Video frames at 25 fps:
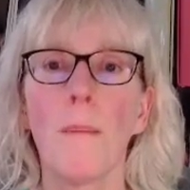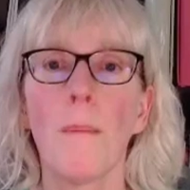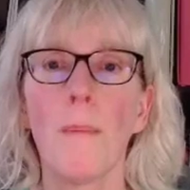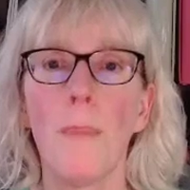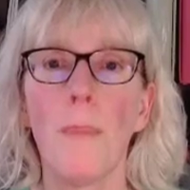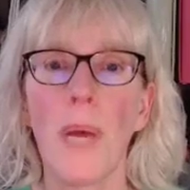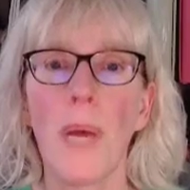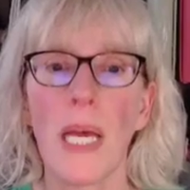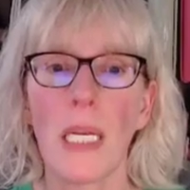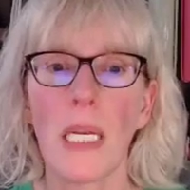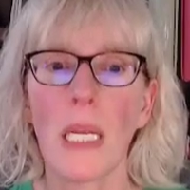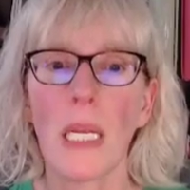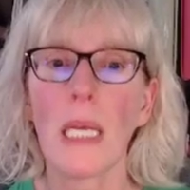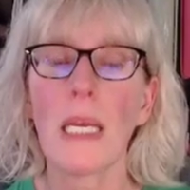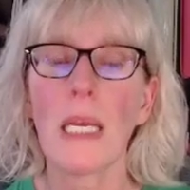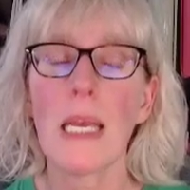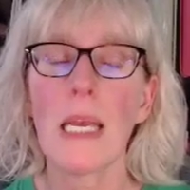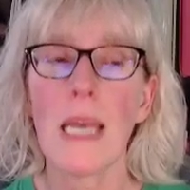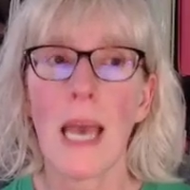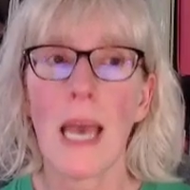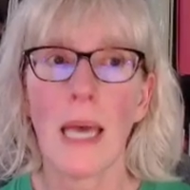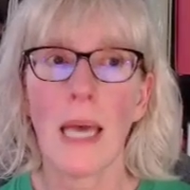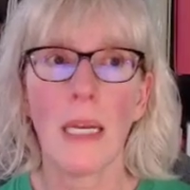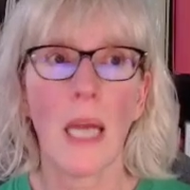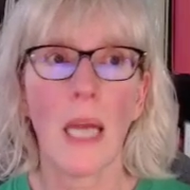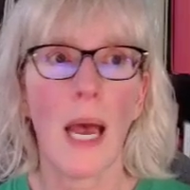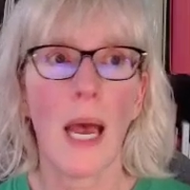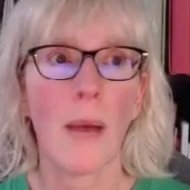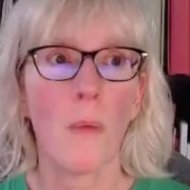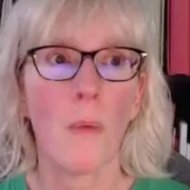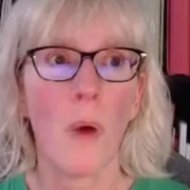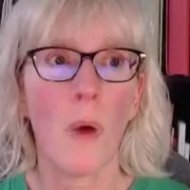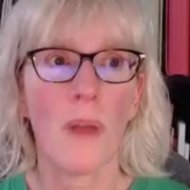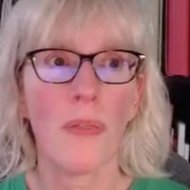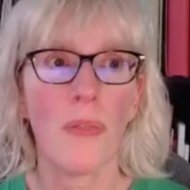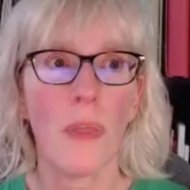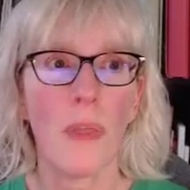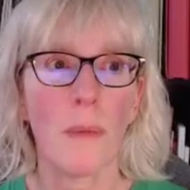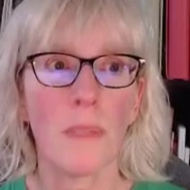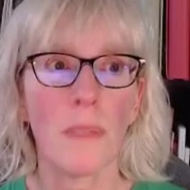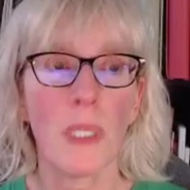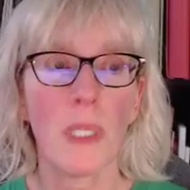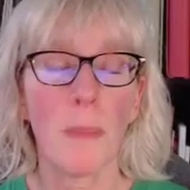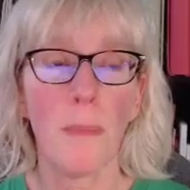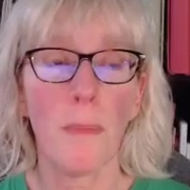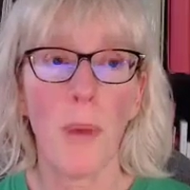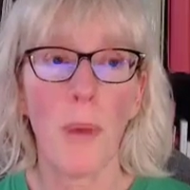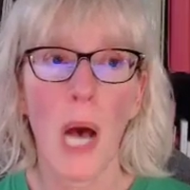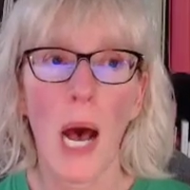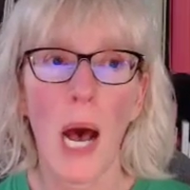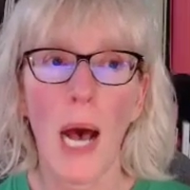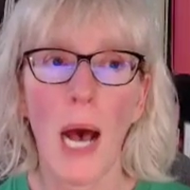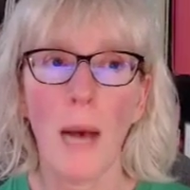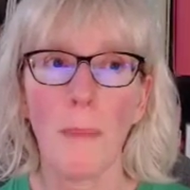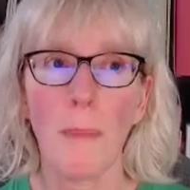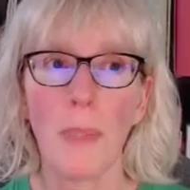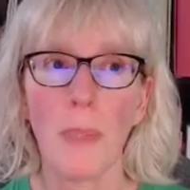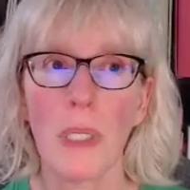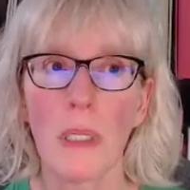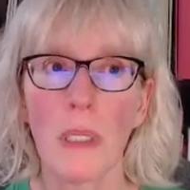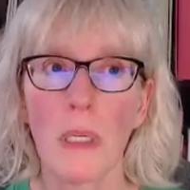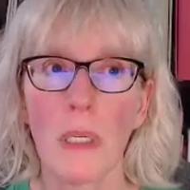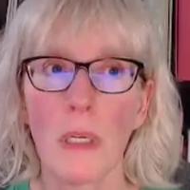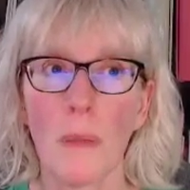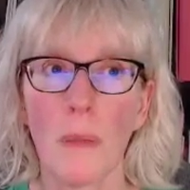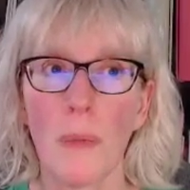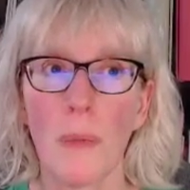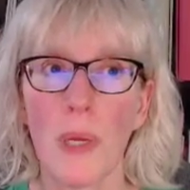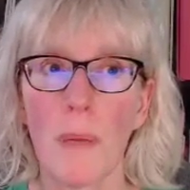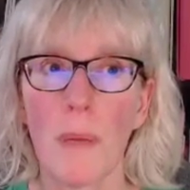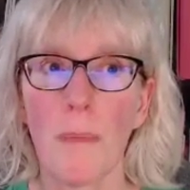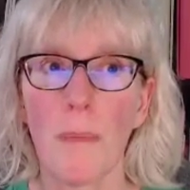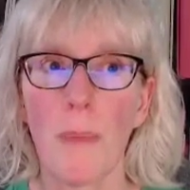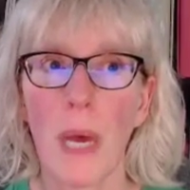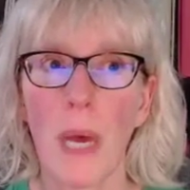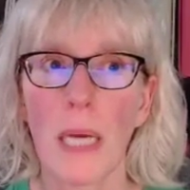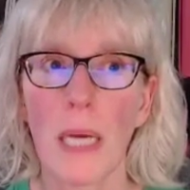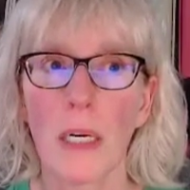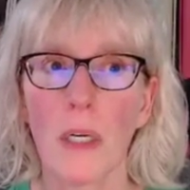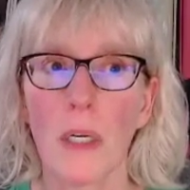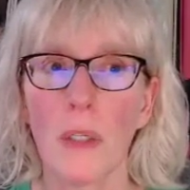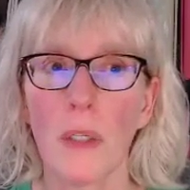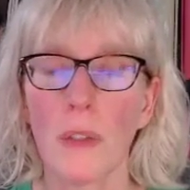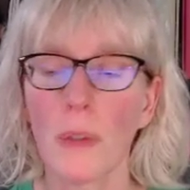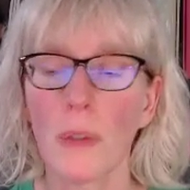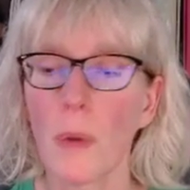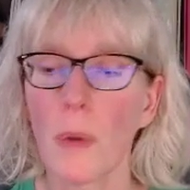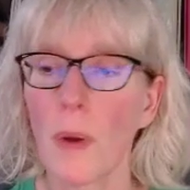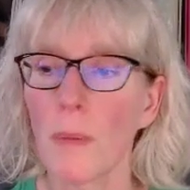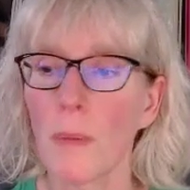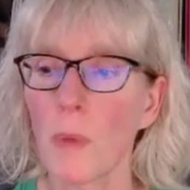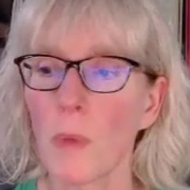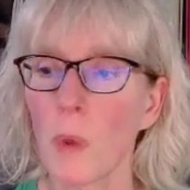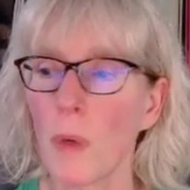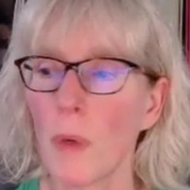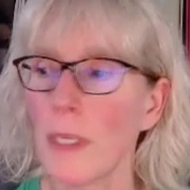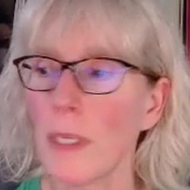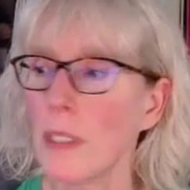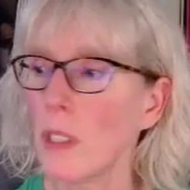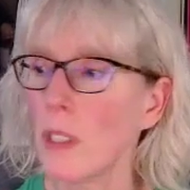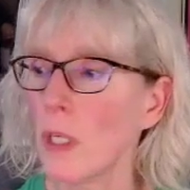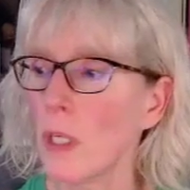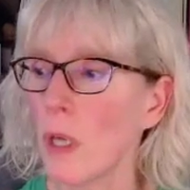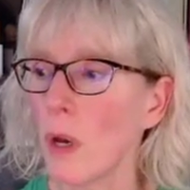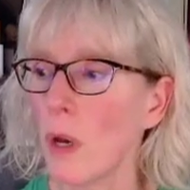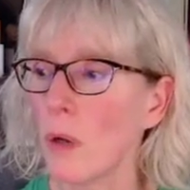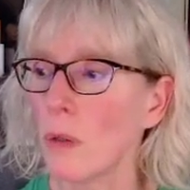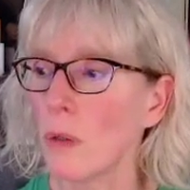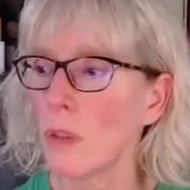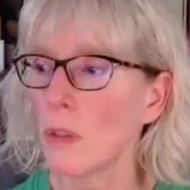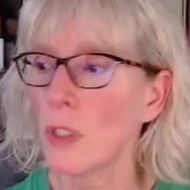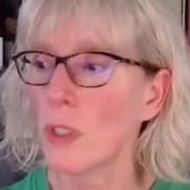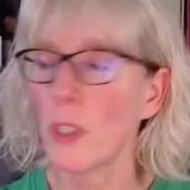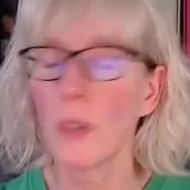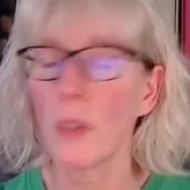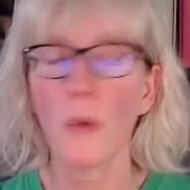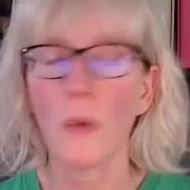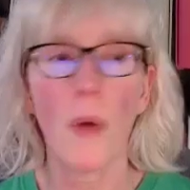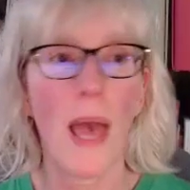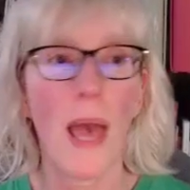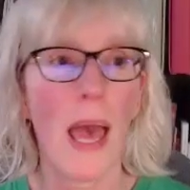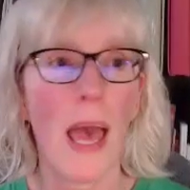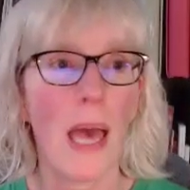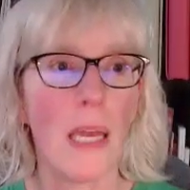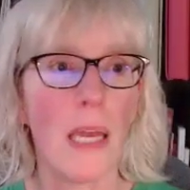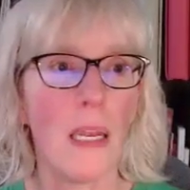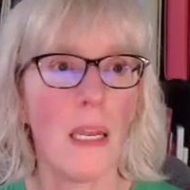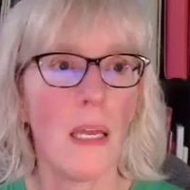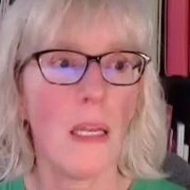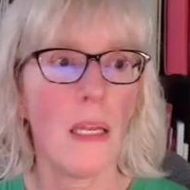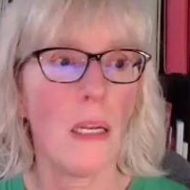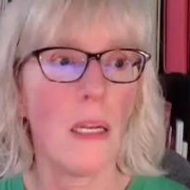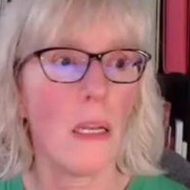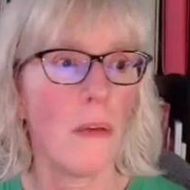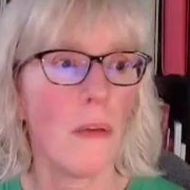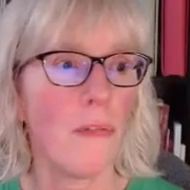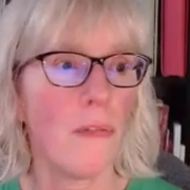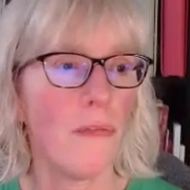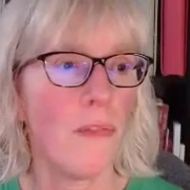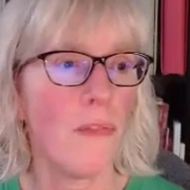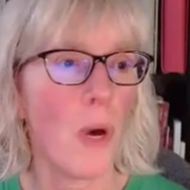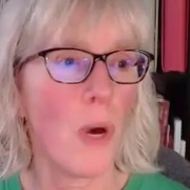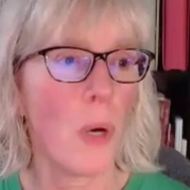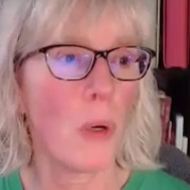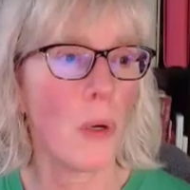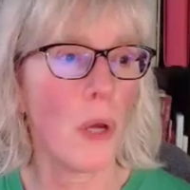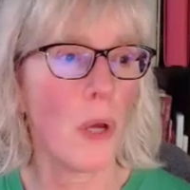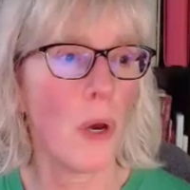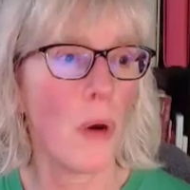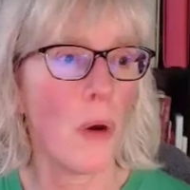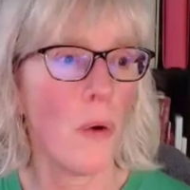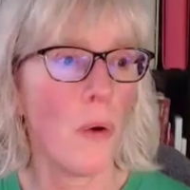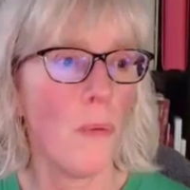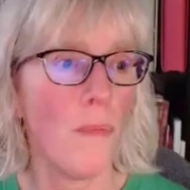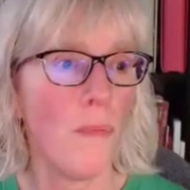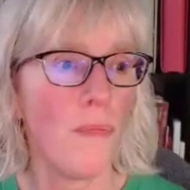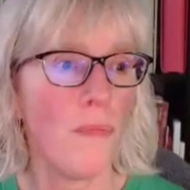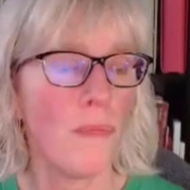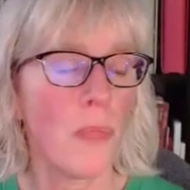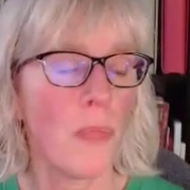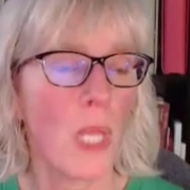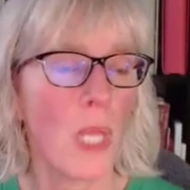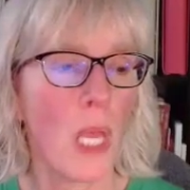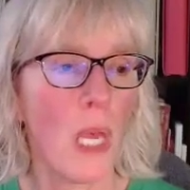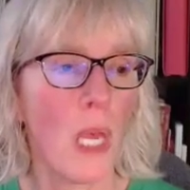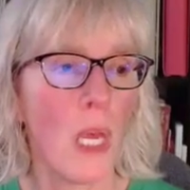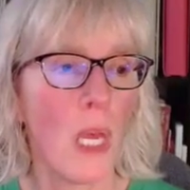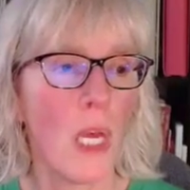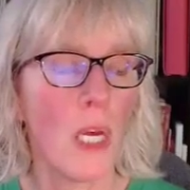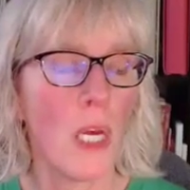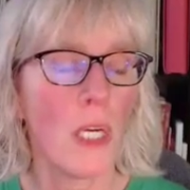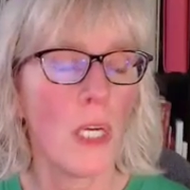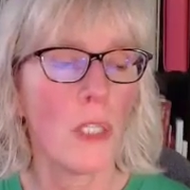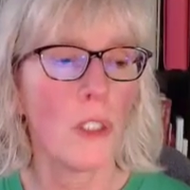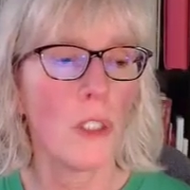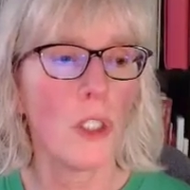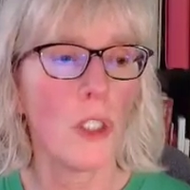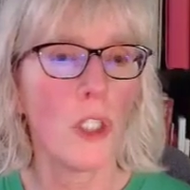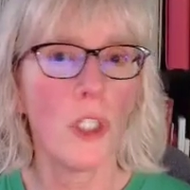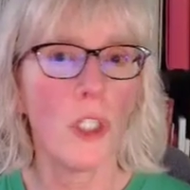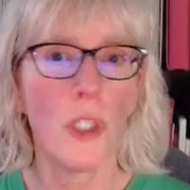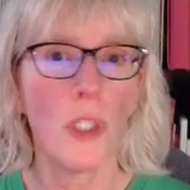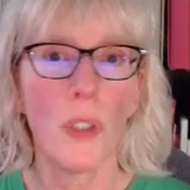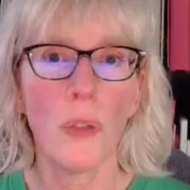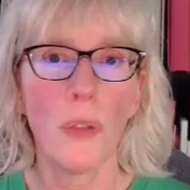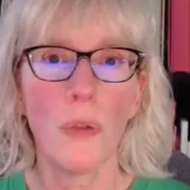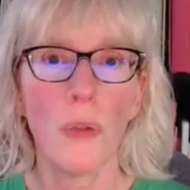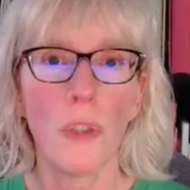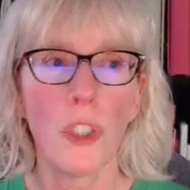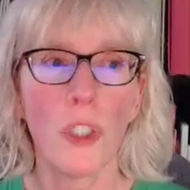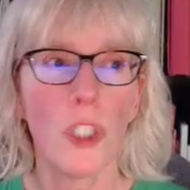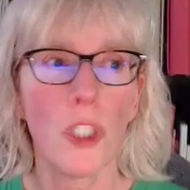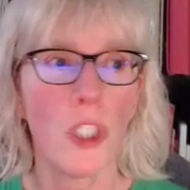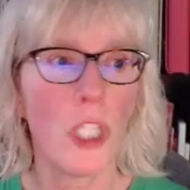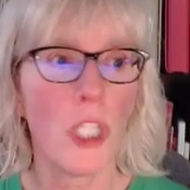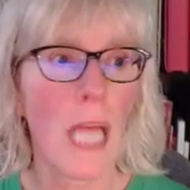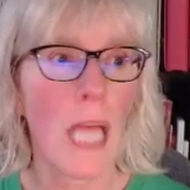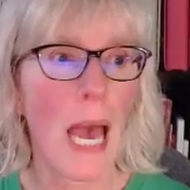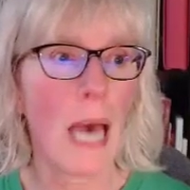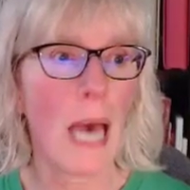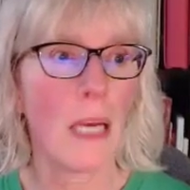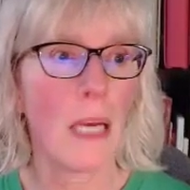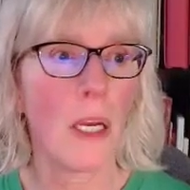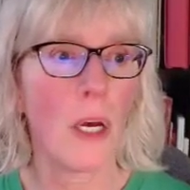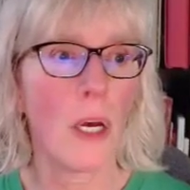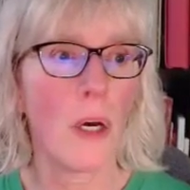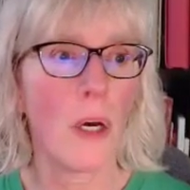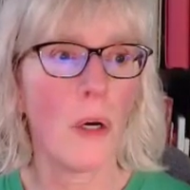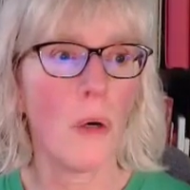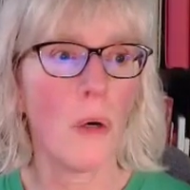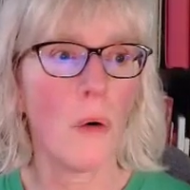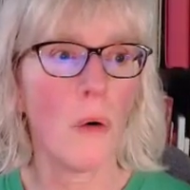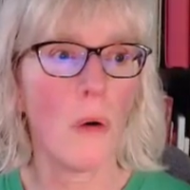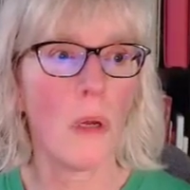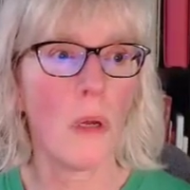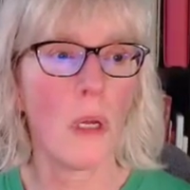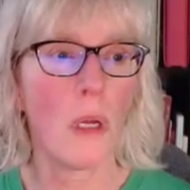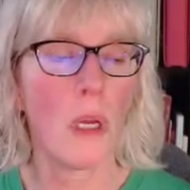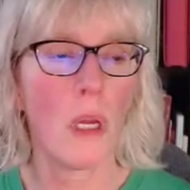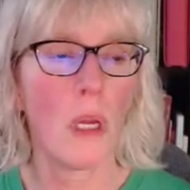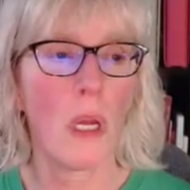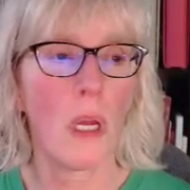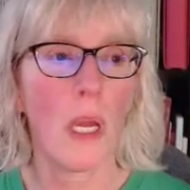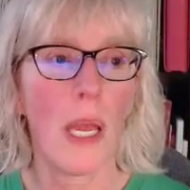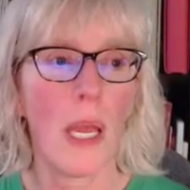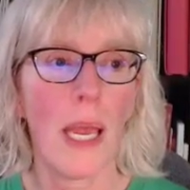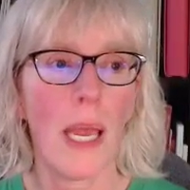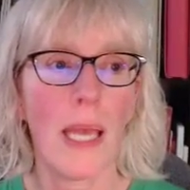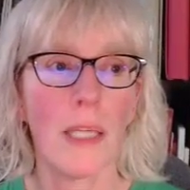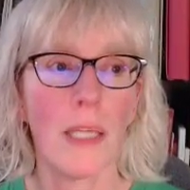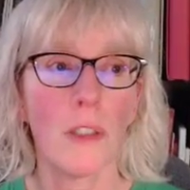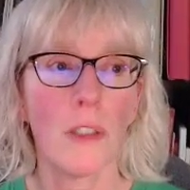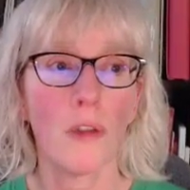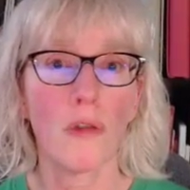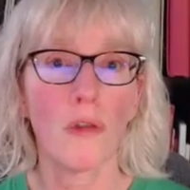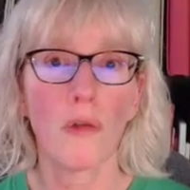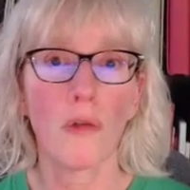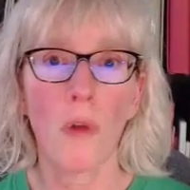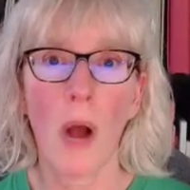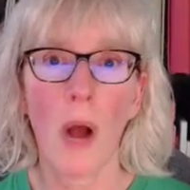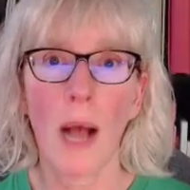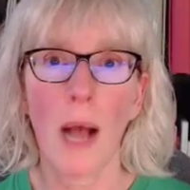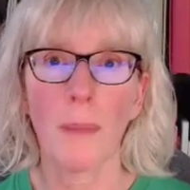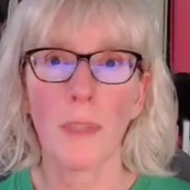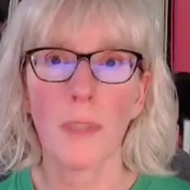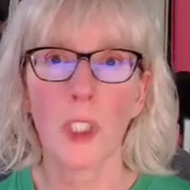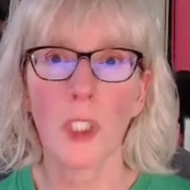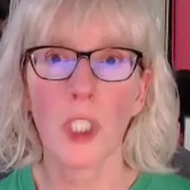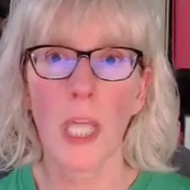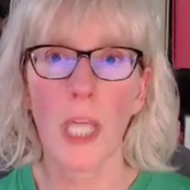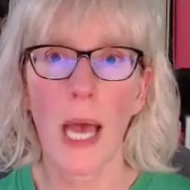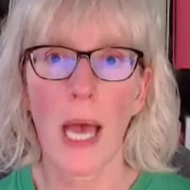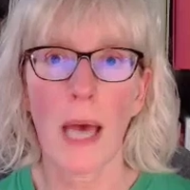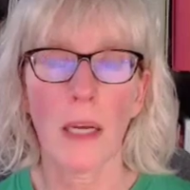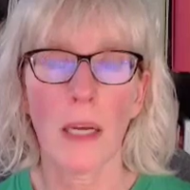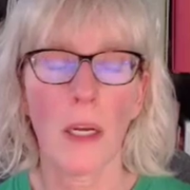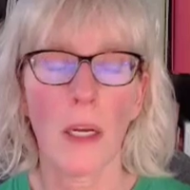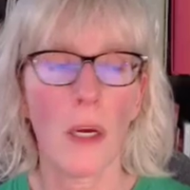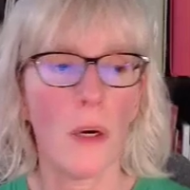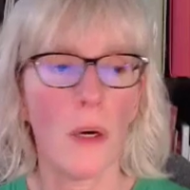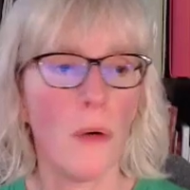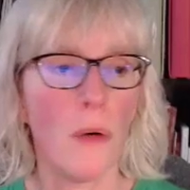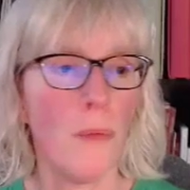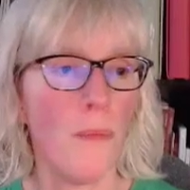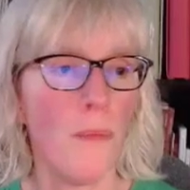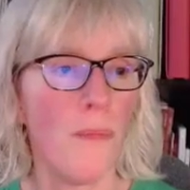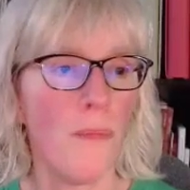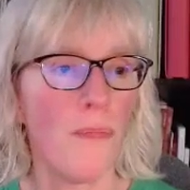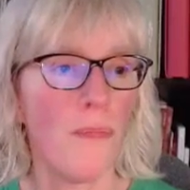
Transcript: But again, I want them to pop a little bit better. So I'm going to go to Edit Photo, choose Shadow, and Drop Shadow.